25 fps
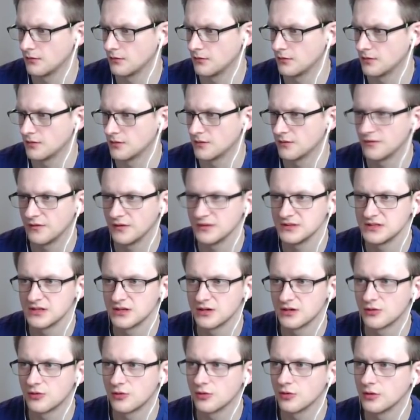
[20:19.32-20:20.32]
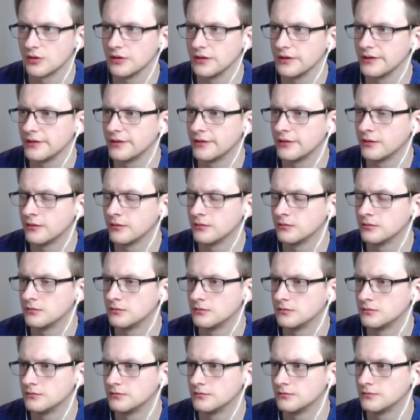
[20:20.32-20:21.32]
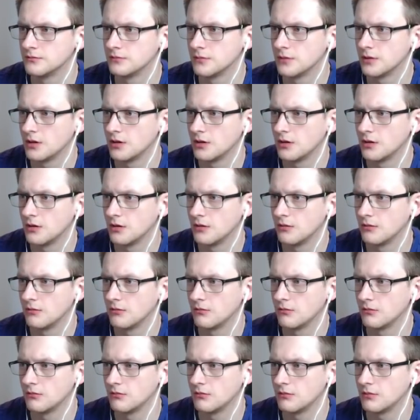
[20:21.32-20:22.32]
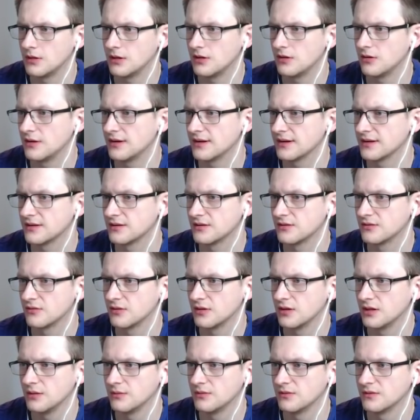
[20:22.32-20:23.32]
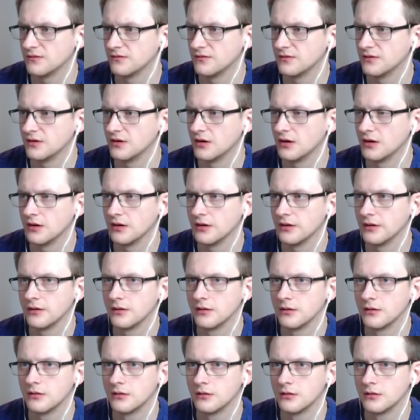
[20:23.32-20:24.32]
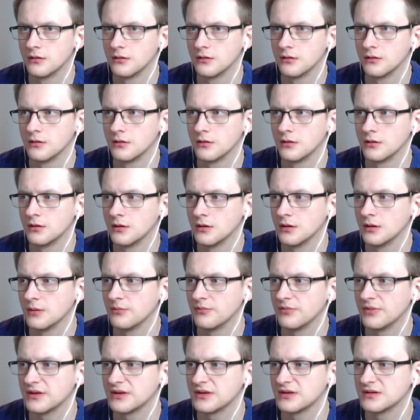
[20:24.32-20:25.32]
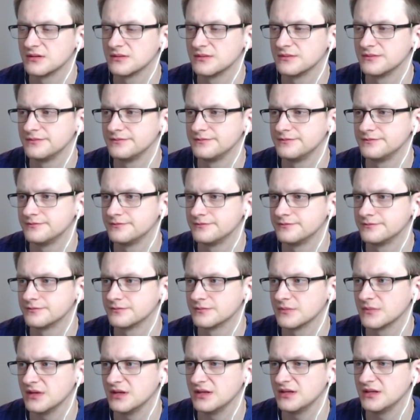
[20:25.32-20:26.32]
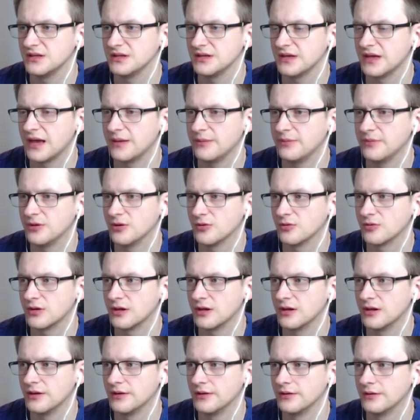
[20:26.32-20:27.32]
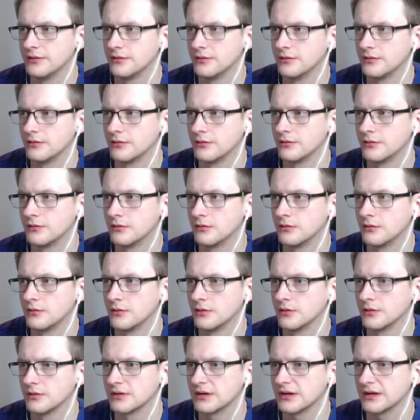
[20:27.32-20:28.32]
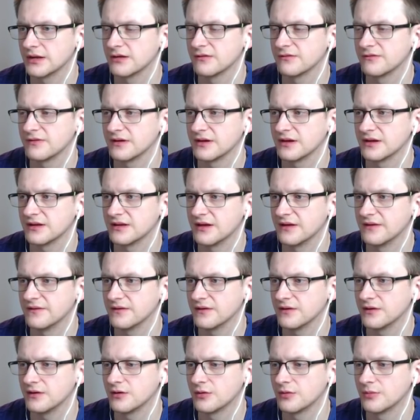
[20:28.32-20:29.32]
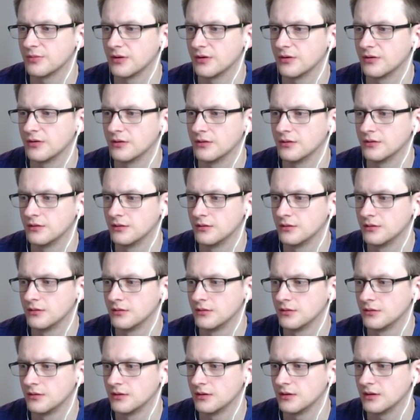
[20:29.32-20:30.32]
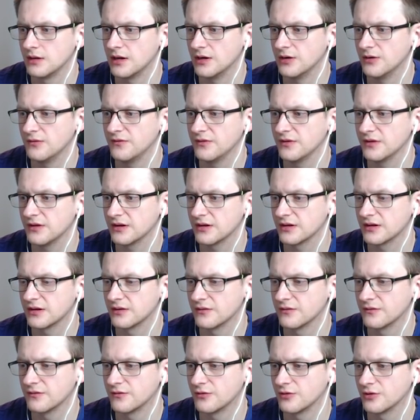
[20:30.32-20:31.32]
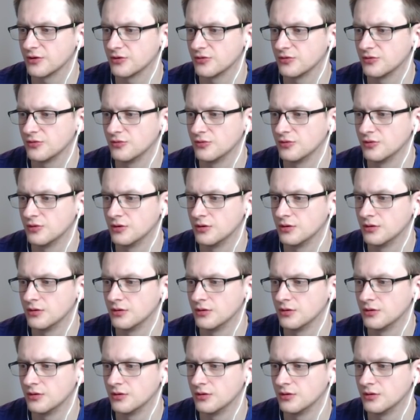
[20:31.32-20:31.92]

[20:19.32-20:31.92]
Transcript: Facing a rogue here. I don't like to keep the Finlay, but it can be okay. Like if I get Hunter Hero power, I don't think I can afford to